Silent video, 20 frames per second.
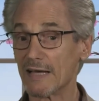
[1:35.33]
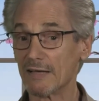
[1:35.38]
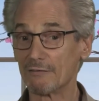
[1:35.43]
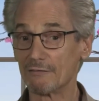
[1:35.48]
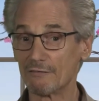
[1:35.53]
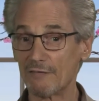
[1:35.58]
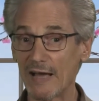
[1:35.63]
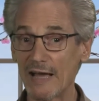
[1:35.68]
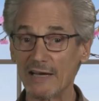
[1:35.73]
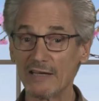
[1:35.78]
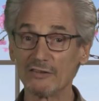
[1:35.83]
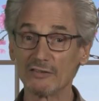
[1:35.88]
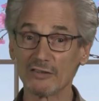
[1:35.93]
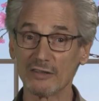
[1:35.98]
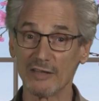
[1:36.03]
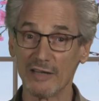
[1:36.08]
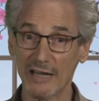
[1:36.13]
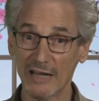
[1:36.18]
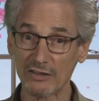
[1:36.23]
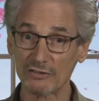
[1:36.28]
And fat is
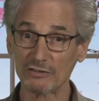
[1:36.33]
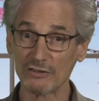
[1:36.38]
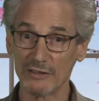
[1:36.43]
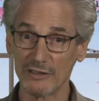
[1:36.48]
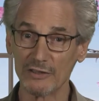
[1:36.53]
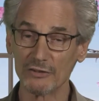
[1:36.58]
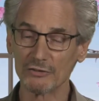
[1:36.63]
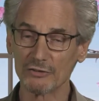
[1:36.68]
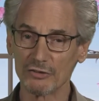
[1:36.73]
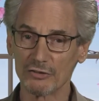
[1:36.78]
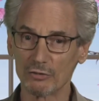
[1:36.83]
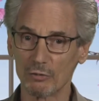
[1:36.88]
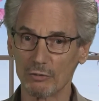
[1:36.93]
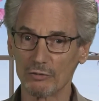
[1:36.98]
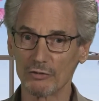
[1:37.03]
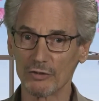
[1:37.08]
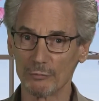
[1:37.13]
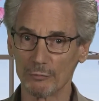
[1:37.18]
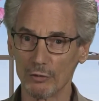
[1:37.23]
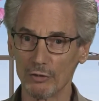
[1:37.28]
an excellent energy
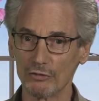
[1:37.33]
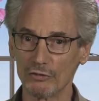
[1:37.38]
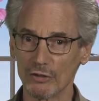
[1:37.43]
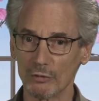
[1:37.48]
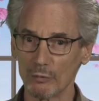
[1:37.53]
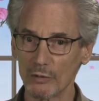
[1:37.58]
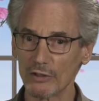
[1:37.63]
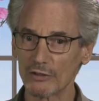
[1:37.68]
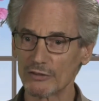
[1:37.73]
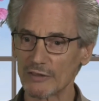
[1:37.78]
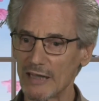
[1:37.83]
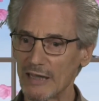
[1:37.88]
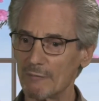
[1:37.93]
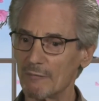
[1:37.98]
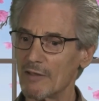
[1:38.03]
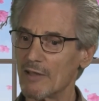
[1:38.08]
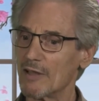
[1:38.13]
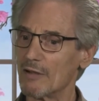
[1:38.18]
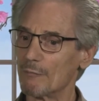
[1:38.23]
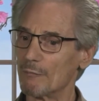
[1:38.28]
source for the birds in the
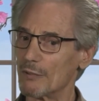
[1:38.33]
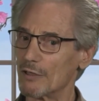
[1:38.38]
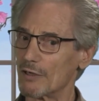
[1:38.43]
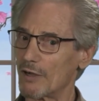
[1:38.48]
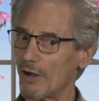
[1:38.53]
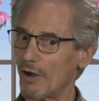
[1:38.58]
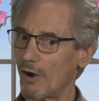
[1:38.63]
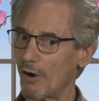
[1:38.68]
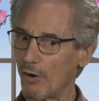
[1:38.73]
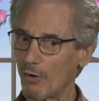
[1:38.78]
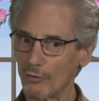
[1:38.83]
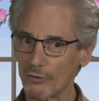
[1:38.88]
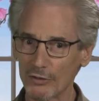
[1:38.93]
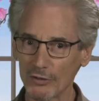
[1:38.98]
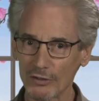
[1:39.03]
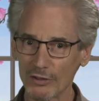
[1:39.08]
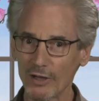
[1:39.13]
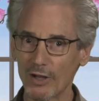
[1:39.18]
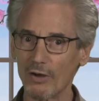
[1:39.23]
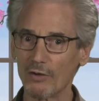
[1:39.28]
wintertime, but all
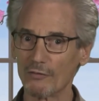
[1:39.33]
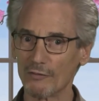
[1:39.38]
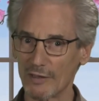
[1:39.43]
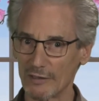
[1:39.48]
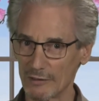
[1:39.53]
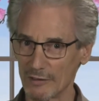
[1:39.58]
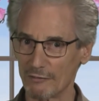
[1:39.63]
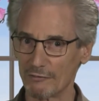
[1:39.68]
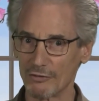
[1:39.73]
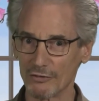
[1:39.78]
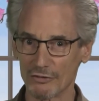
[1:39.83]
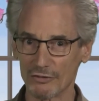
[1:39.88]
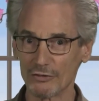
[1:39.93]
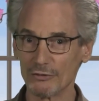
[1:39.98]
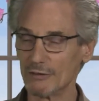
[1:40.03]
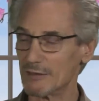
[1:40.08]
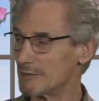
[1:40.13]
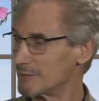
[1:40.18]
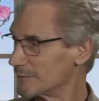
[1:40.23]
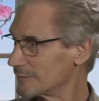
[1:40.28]
year long they love their
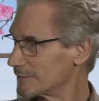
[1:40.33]
suet.